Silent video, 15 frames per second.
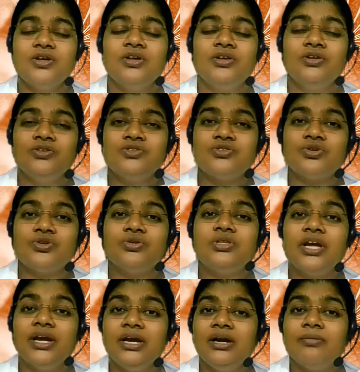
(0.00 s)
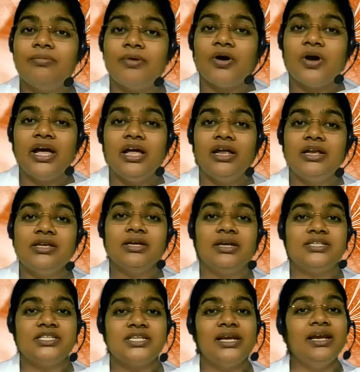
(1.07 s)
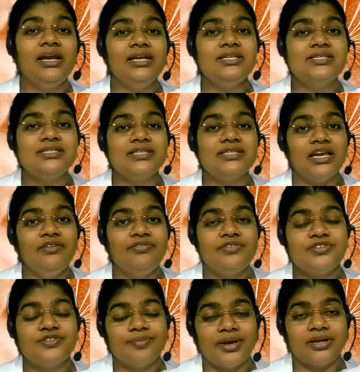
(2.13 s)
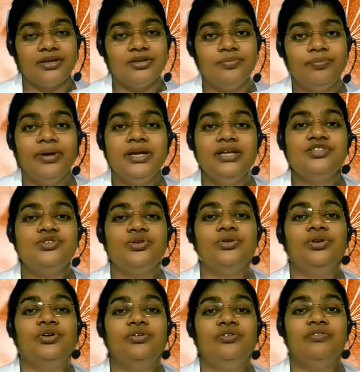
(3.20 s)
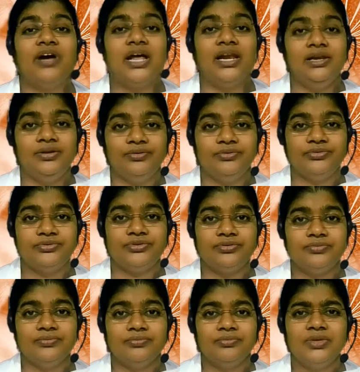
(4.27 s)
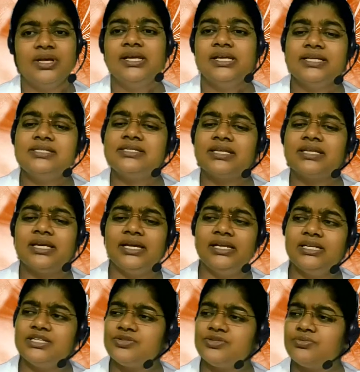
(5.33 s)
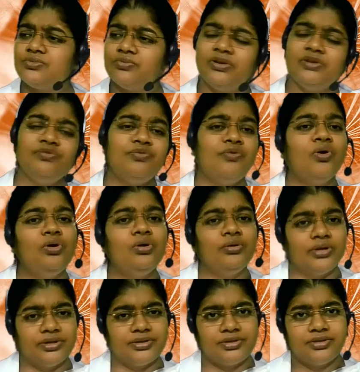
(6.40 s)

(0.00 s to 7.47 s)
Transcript: So, think about generate self respect based on your values. Skills will follow it.